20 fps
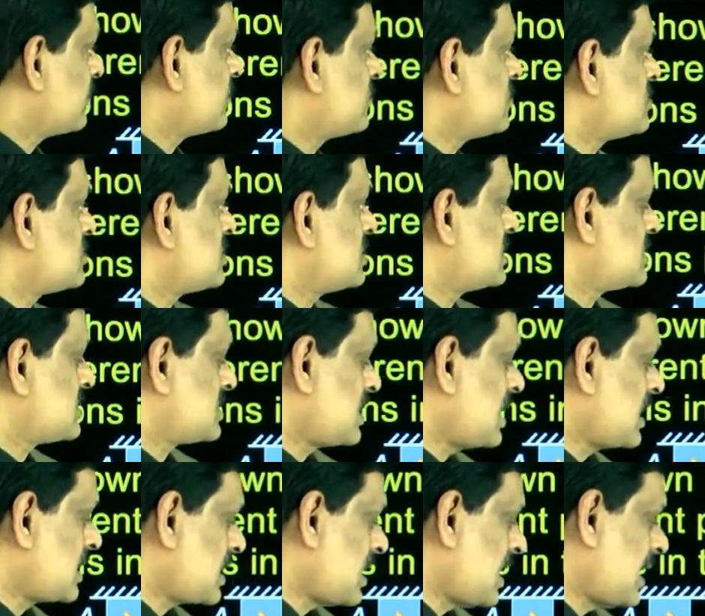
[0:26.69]
of course, it is
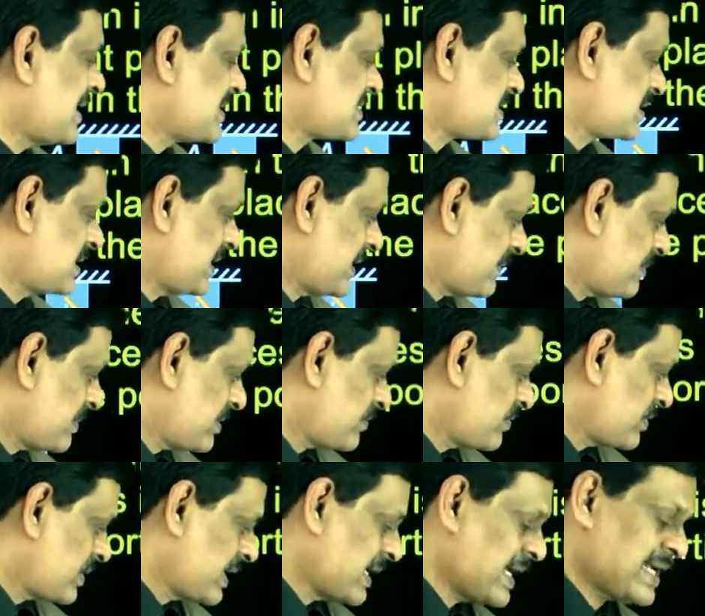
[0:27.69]
not asked there, but
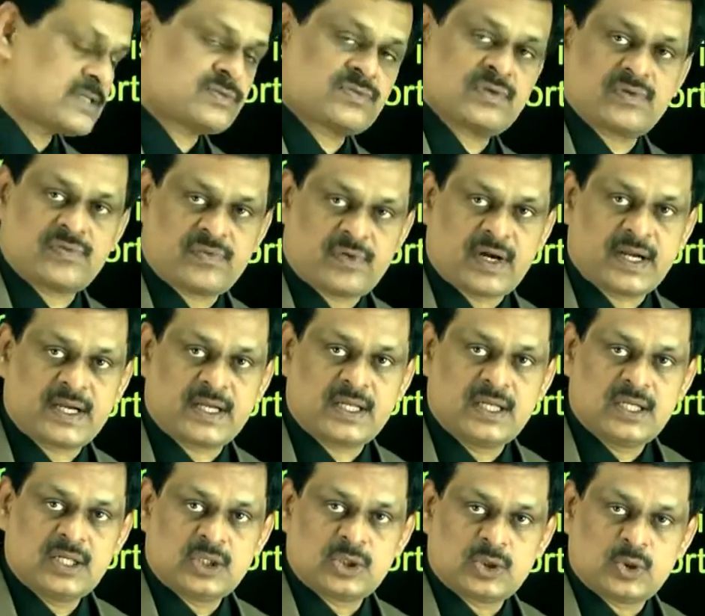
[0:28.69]
we can as well find
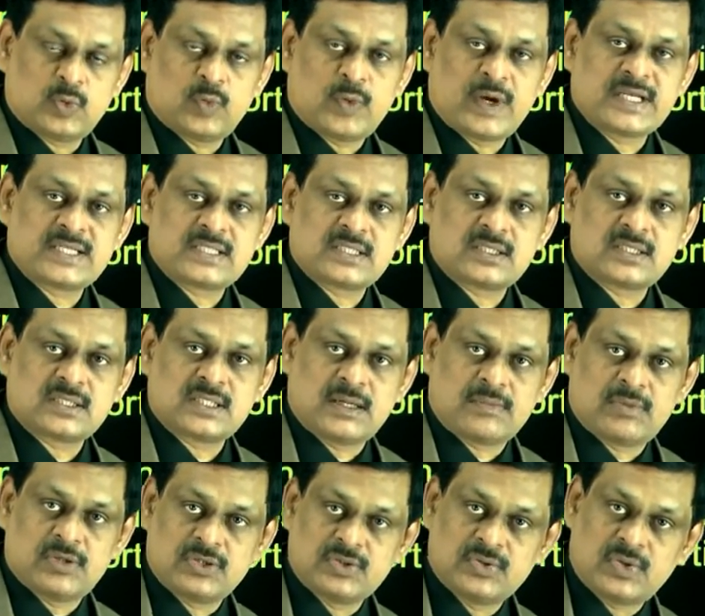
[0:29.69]
the weight
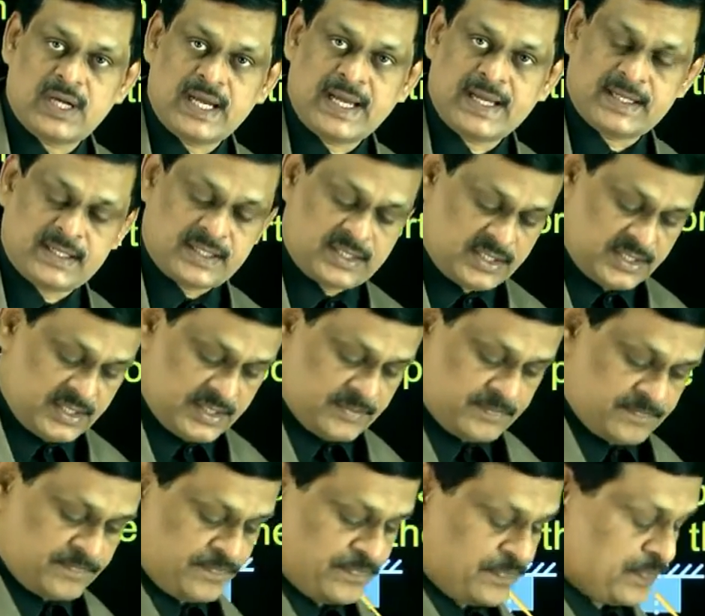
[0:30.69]
W hanged here.
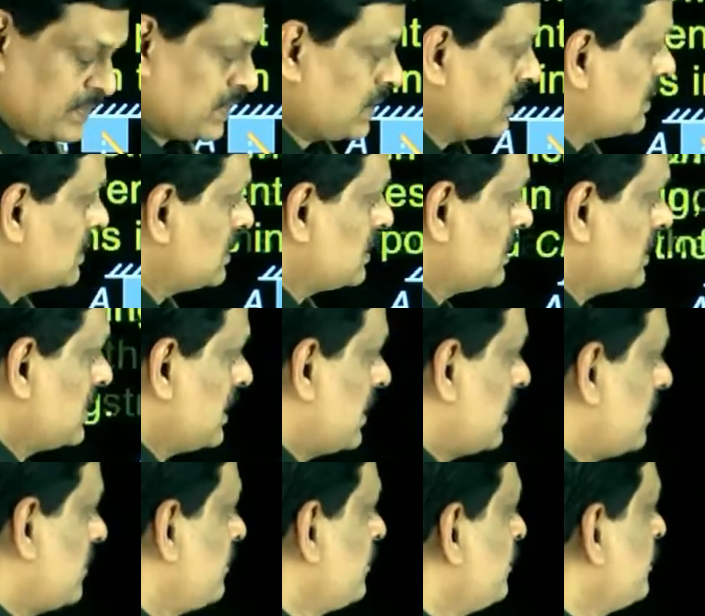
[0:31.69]

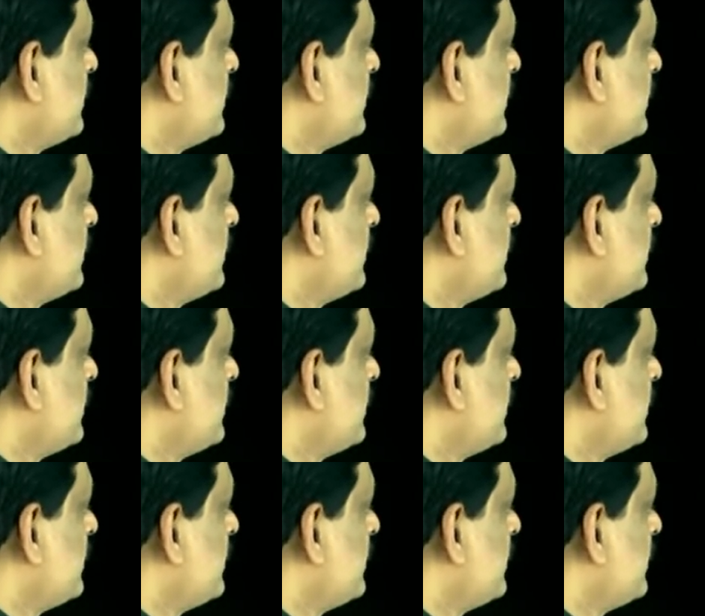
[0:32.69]
Now,